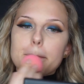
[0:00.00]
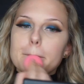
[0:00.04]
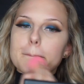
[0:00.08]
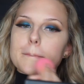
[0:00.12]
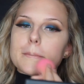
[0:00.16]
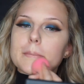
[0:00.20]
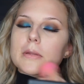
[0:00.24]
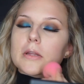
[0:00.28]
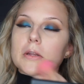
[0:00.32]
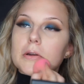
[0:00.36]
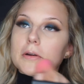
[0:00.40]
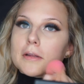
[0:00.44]

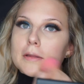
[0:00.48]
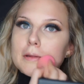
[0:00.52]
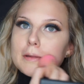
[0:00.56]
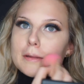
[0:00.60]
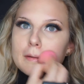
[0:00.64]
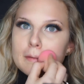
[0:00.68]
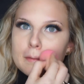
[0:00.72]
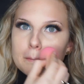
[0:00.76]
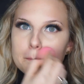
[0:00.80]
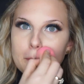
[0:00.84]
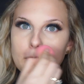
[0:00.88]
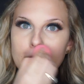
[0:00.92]
literally
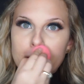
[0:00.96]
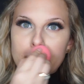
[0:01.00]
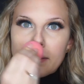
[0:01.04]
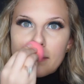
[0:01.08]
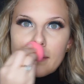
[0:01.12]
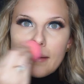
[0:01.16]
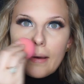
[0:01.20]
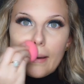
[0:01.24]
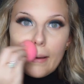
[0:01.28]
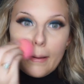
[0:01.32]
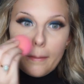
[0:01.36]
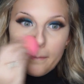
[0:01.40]
like pill
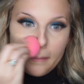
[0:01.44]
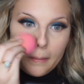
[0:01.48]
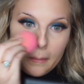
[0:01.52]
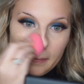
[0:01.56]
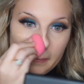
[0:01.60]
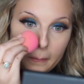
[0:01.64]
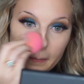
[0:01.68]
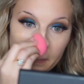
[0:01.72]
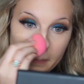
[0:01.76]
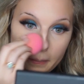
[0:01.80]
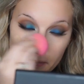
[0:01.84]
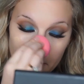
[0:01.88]
up.
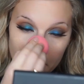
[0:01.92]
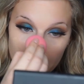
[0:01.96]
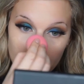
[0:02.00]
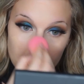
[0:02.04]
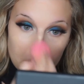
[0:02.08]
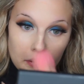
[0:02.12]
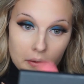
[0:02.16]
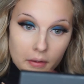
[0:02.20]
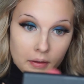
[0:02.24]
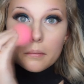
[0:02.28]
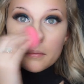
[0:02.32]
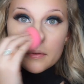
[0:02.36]

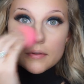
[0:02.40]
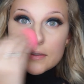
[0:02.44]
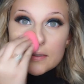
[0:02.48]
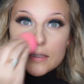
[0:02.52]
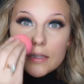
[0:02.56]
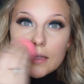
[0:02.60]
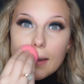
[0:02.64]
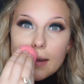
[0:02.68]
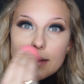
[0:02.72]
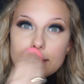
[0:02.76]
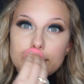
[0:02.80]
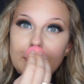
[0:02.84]
It would
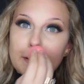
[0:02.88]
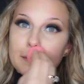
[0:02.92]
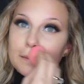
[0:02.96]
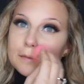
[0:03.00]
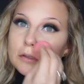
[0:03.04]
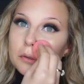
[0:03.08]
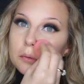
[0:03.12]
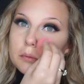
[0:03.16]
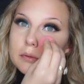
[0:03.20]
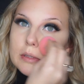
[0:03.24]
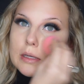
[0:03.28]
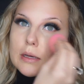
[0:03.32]
slide down. It's
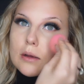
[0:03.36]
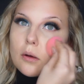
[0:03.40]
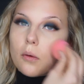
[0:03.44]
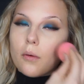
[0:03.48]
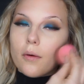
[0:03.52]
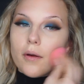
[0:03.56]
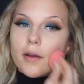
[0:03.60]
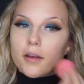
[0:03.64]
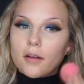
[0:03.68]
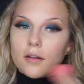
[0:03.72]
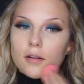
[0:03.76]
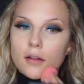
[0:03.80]
almost like
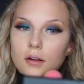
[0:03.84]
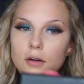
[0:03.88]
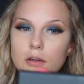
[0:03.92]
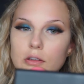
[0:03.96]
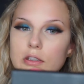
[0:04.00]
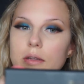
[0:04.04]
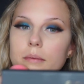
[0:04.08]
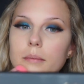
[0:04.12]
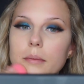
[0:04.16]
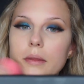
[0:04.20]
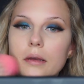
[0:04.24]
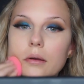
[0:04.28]
oil or
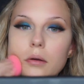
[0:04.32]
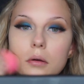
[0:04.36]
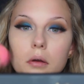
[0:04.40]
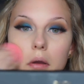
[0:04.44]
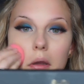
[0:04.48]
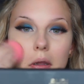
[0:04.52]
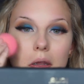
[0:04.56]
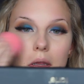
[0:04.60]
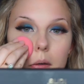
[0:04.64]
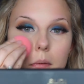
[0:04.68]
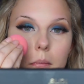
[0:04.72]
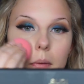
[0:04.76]
something
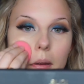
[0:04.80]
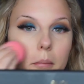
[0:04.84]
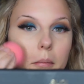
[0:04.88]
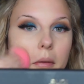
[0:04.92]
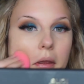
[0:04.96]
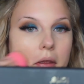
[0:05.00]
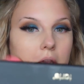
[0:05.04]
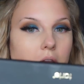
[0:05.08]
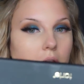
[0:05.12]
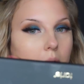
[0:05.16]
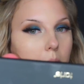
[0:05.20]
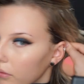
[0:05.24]
in my
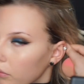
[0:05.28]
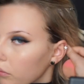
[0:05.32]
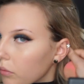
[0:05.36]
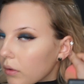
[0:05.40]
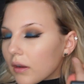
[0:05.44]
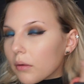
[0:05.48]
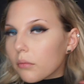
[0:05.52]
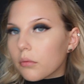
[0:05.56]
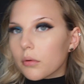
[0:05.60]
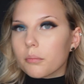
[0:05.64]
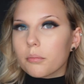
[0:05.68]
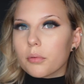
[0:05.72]
makeup.
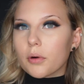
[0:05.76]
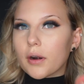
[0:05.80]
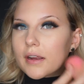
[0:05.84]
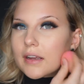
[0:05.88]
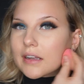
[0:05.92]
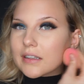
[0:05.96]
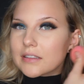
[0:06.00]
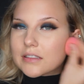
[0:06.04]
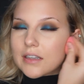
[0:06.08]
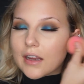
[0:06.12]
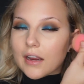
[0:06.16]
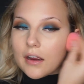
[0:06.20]
It would break
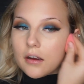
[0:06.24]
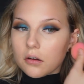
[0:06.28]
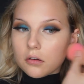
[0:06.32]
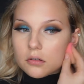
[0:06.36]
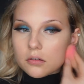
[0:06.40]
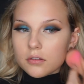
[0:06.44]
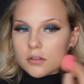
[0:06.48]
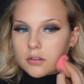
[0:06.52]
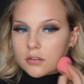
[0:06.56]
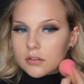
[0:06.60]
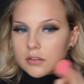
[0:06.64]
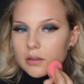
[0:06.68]
it
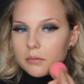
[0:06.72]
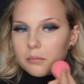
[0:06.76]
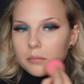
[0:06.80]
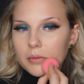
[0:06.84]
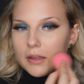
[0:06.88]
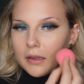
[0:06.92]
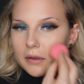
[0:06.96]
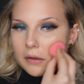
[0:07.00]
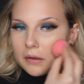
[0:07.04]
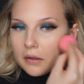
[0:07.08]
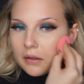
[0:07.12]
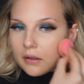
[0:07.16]
down or
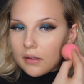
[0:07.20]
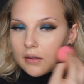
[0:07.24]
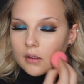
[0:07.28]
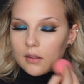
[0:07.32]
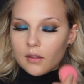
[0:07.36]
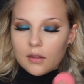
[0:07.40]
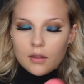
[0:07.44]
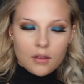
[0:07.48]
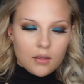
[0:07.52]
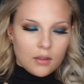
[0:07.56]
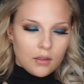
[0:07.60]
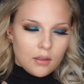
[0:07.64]
something.
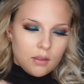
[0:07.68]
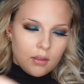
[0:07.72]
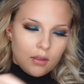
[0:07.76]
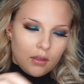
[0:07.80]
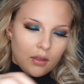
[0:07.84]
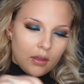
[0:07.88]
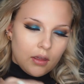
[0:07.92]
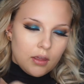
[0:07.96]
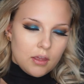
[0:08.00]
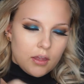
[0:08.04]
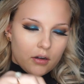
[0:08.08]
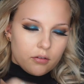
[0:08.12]

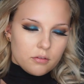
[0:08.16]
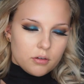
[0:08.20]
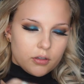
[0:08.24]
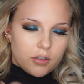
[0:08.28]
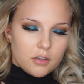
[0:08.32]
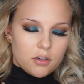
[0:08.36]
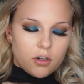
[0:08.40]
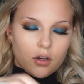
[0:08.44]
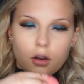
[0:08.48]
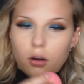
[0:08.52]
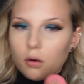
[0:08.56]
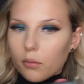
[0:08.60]
I don't really
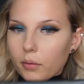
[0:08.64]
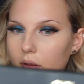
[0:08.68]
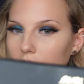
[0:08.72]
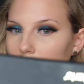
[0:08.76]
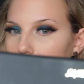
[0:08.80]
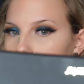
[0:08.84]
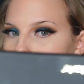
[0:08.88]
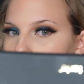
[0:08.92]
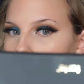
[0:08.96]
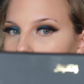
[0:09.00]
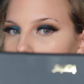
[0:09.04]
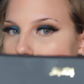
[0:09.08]
know. We
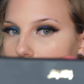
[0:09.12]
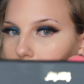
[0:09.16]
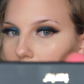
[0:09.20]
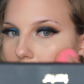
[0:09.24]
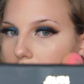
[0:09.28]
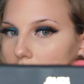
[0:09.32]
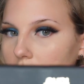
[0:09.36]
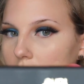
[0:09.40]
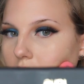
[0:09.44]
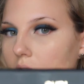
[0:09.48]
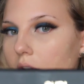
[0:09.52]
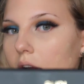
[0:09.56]
all tried to
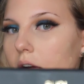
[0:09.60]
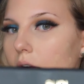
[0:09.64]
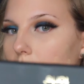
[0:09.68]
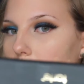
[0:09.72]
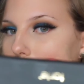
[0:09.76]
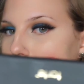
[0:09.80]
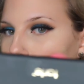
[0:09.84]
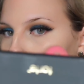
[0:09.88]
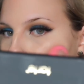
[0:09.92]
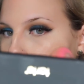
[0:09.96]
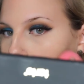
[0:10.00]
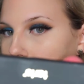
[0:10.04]
figure it
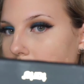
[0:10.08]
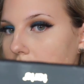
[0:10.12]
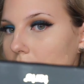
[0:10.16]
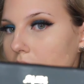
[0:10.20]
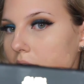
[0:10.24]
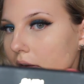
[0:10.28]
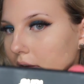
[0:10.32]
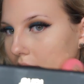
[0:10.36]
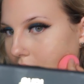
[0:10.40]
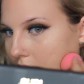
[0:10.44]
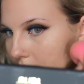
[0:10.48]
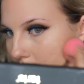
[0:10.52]
out.
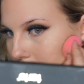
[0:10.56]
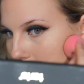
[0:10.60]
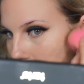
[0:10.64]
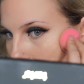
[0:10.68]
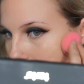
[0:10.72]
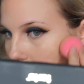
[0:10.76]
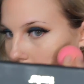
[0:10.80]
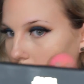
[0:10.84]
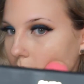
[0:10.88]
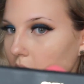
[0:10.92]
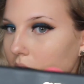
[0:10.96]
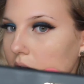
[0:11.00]
I asked
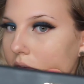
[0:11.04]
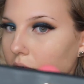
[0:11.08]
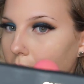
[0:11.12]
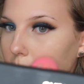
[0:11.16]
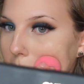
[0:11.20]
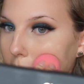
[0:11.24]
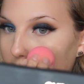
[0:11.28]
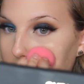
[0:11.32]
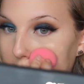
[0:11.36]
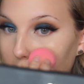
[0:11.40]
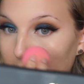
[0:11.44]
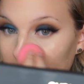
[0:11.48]
so many
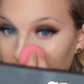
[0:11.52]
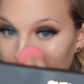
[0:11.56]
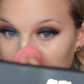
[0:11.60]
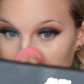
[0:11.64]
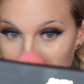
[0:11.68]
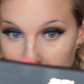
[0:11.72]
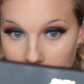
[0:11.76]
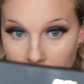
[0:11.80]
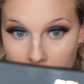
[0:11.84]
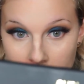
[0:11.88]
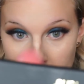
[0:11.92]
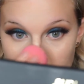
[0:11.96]
different people
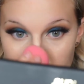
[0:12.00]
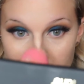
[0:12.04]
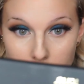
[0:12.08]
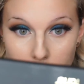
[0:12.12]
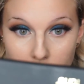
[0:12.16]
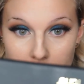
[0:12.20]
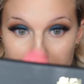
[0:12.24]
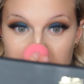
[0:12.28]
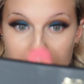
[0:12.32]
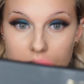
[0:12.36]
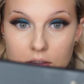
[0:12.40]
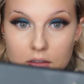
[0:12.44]
what the
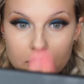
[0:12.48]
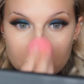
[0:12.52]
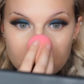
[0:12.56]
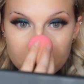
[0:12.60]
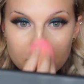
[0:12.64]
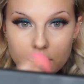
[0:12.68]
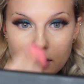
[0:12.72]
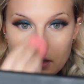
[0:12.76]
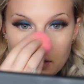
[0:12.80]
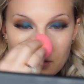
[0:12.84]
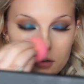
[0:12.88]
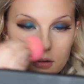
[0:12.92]
best thing to do,
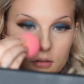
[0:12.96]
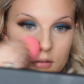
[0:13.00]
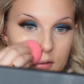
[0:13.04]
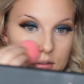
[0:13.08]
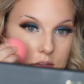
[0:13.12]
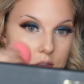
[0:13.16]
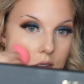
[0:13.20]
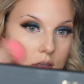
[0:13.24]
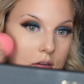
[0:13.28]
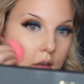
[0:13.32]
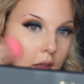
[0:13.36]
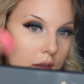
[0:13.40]
and they always
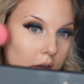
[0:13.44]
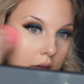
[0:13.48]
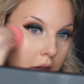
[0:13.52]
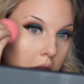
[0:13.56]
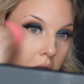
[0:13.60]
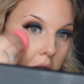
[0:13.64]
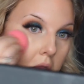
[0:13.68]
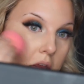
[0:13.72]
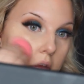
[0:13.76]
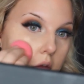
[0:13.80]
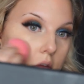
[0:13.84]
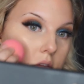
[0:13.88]
said like
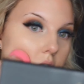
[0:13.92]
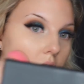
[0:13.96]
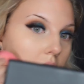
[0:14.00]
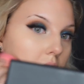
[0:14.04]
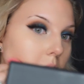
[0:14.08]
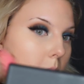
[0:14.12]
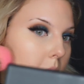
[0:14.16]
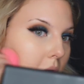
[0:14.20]
setting